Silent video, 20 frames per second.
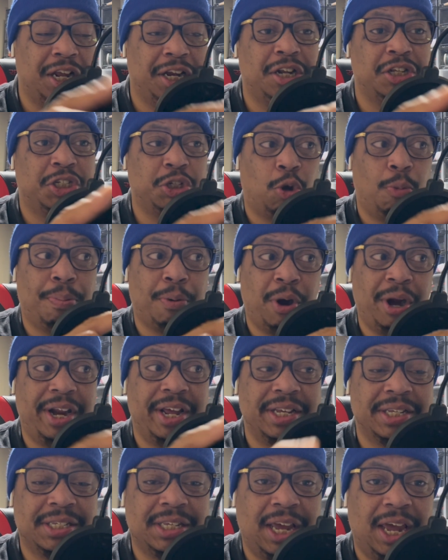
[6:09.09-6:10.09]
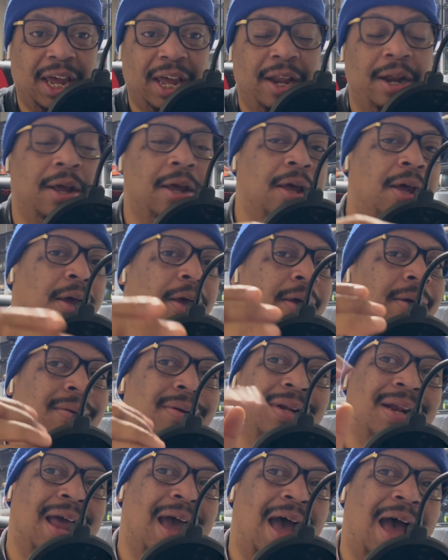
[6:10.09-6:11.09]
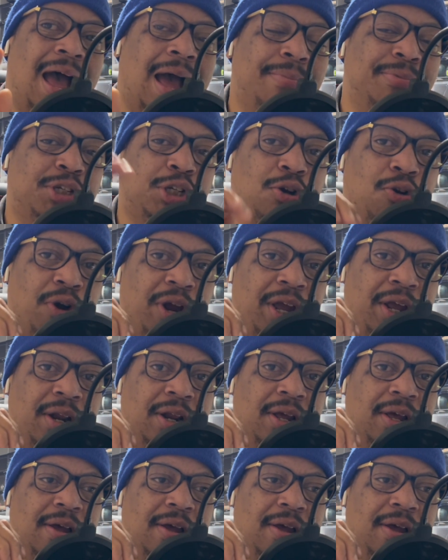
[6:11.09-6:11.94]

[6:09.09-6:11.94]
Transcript: the Joe Brady and said, nah, I'm straight.